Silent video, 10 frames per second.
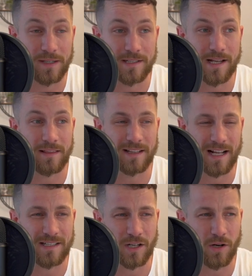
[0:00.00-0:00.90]
Because I think
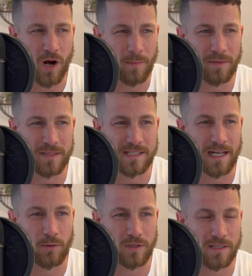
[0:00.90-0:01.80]
that's a common
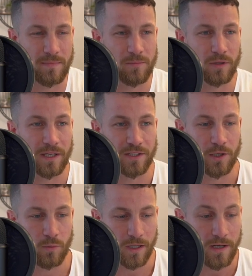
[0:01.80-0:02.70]
mistake where some people are like, you
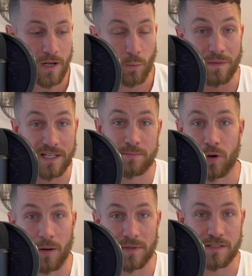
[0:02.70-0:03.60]
know what, when this
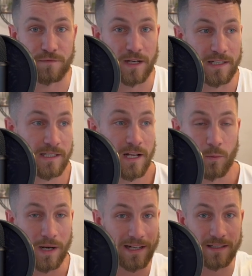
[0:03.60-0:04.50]
problem is fixed,
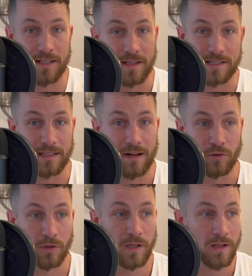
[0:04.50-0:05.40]
when I get to this
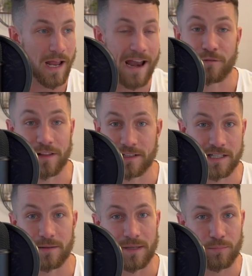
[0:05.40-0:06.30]
level, everything's
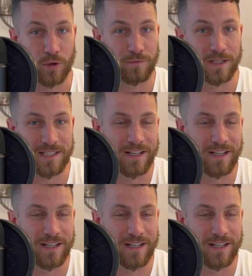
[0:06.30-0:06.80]
going to be perfect.